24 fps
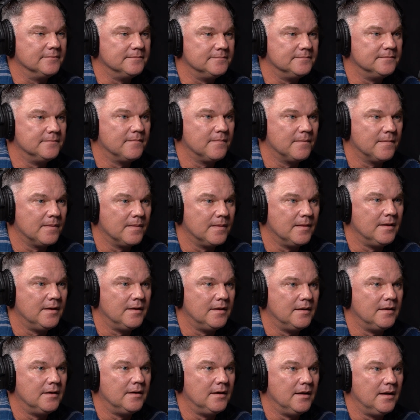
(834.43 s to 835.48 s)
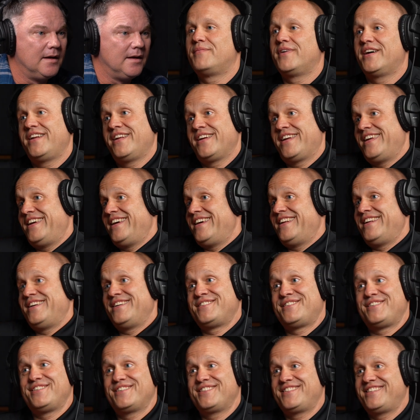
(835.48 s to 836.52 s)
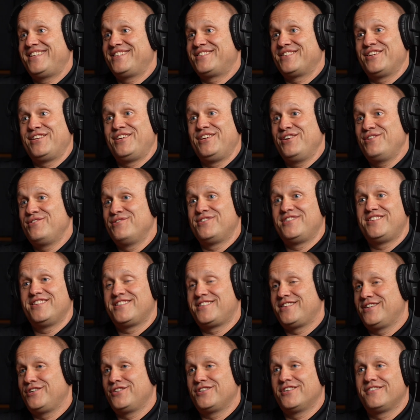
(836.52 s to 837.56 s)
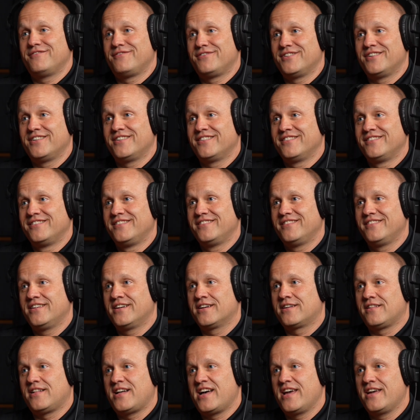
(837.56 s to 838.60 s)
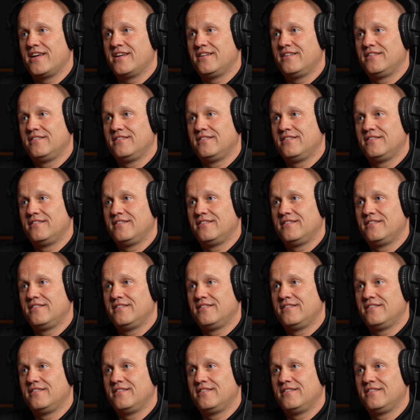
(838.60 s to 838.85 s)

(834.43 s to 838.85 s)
So, but again, it's a huge decision for a client.